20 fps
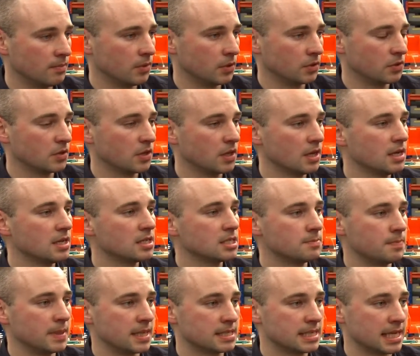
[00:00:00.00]
both
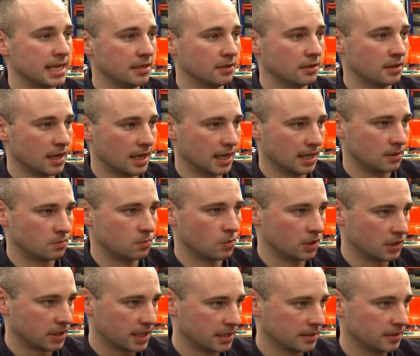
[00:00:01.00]
space heater and
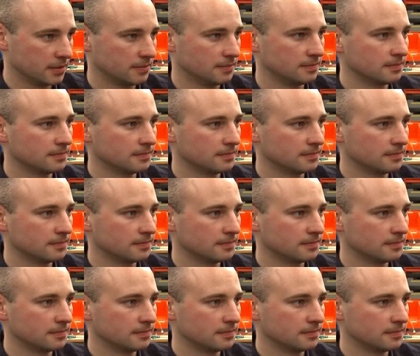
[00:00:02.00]
water heater.